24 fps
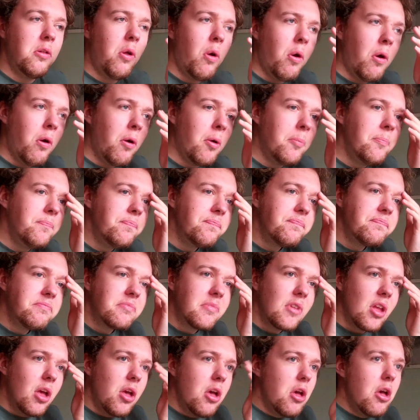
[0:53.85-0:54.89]
or
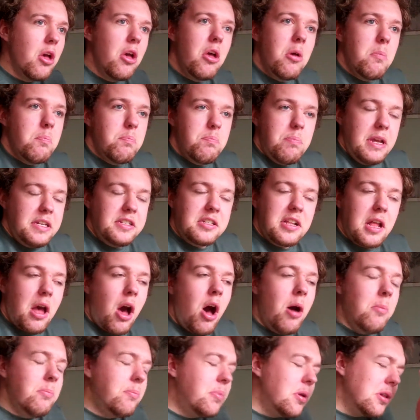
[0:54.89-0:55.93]
basically armed